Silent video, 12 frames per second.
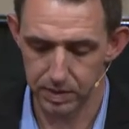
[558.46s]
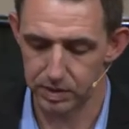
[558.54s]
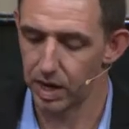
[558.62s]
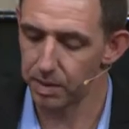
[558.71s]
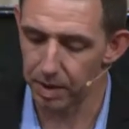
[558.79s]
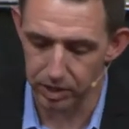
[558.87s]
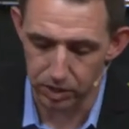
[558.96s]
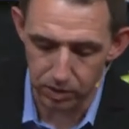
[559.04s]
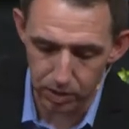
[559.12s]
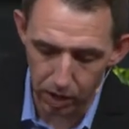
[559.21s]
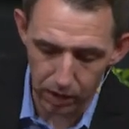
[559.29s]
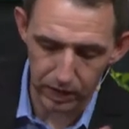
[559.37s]
It's not about
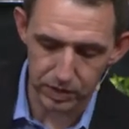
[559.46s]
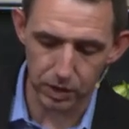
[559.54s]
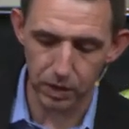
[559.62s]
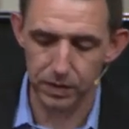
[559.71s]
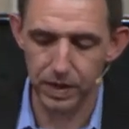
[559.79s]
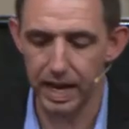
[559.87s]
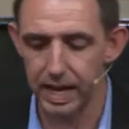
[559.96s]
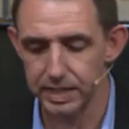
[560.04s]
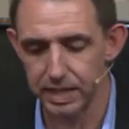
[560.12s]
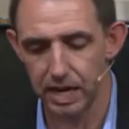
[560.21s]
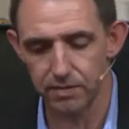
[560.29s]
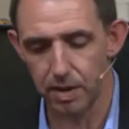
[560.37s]
doing all these other
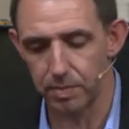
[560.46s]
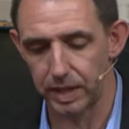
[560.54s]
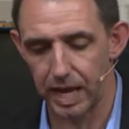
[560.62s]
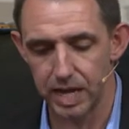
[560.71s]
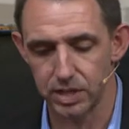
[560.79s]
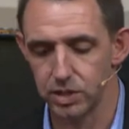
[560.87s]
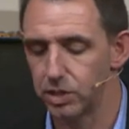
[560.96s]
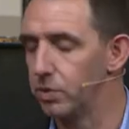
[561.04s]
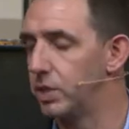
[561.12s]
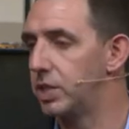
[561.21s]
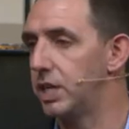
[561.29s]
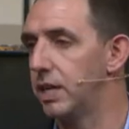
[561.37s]
things out of obligation
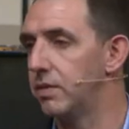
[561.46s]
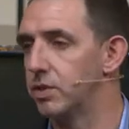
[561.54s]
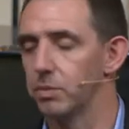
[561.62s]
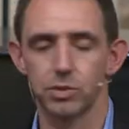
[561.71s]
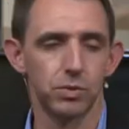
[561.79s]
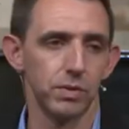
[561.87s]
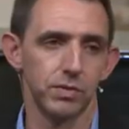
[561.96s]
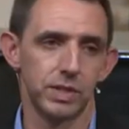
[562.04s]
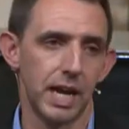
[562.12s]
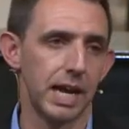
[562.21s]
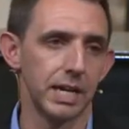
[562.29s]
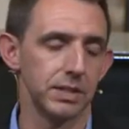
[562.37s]
to achieve some sort of
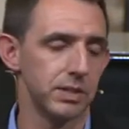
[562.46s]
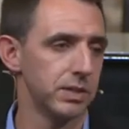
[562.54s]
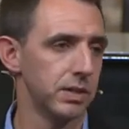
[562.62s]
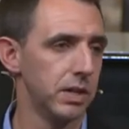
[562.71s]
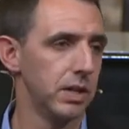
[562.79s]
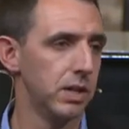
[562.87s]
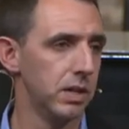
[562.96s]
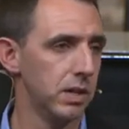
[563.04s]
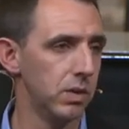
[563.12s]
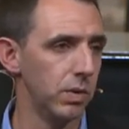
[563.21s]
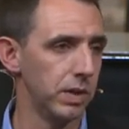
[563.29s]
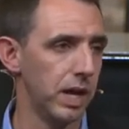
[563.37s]
status
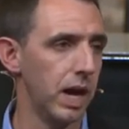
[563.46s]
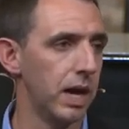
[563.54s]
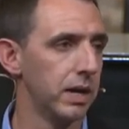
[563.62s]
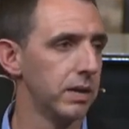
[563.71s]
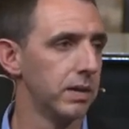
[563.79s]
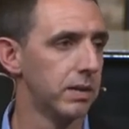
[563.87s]
with God.